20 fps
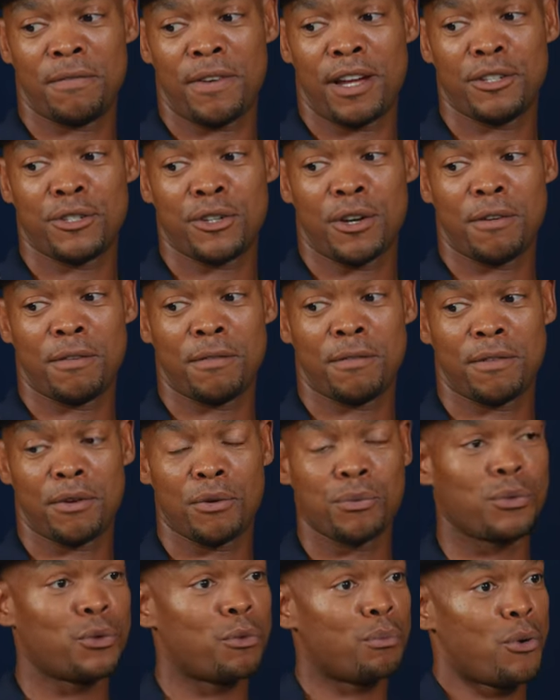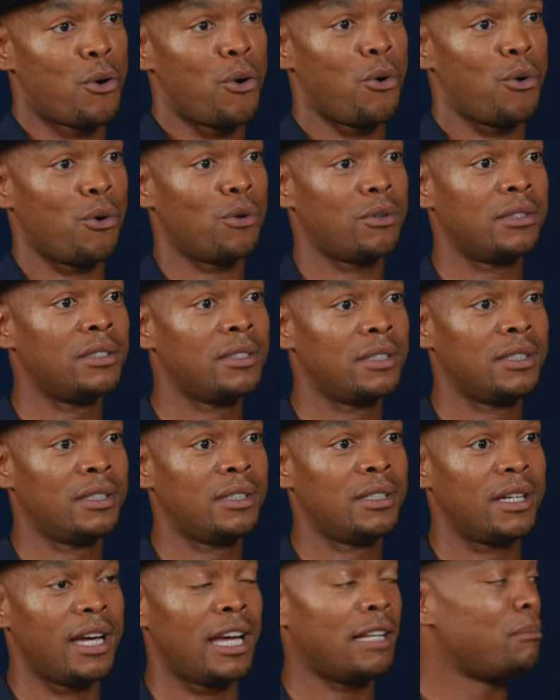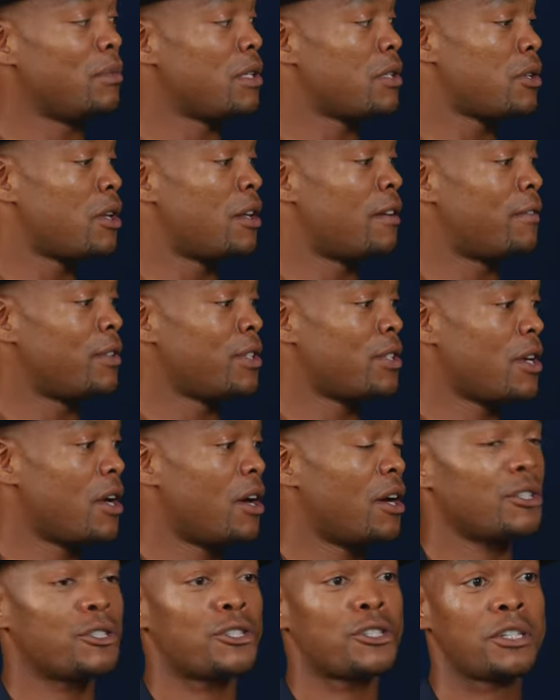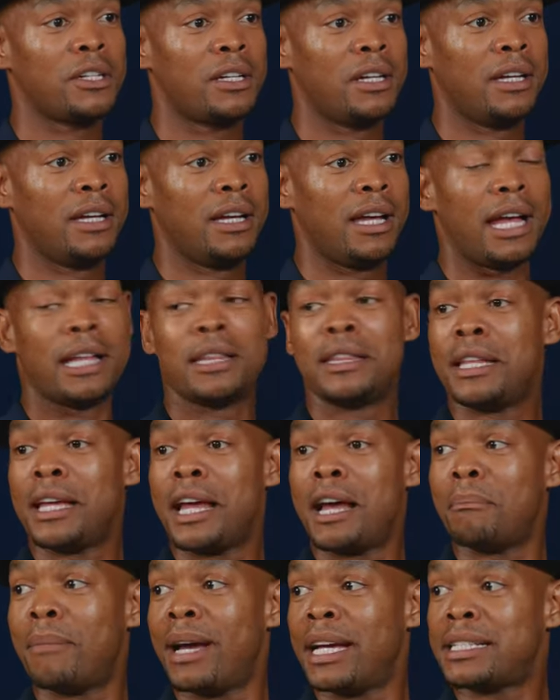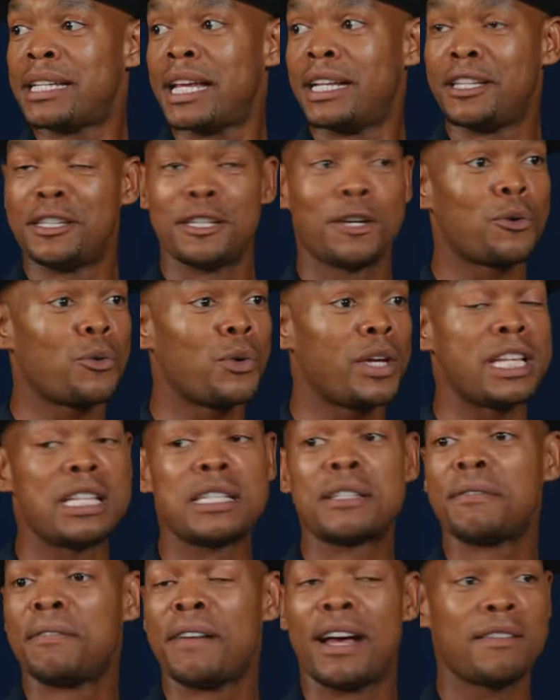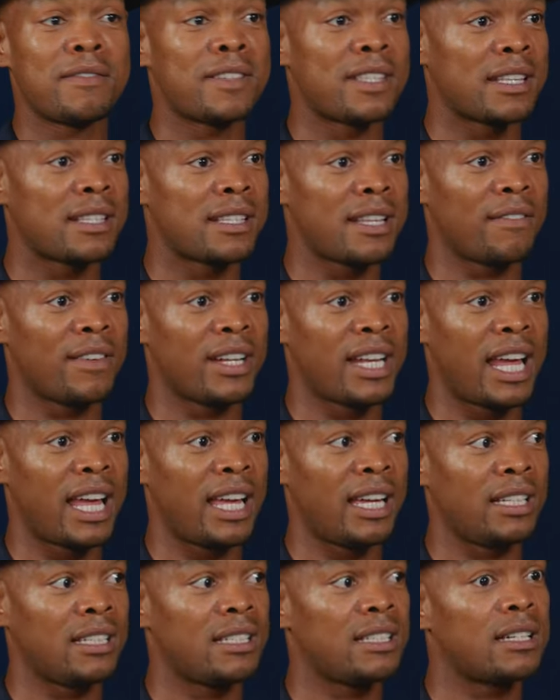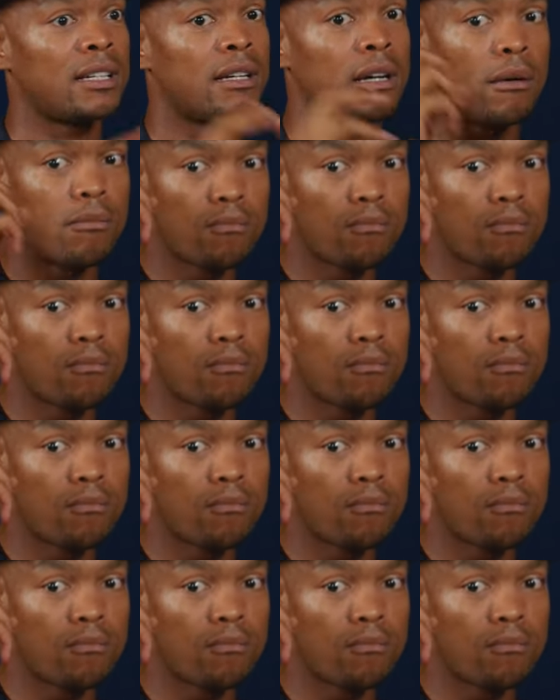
front of RuPaul and Miss Officarge, and there am I telling the queens 5, 6, 7, 8.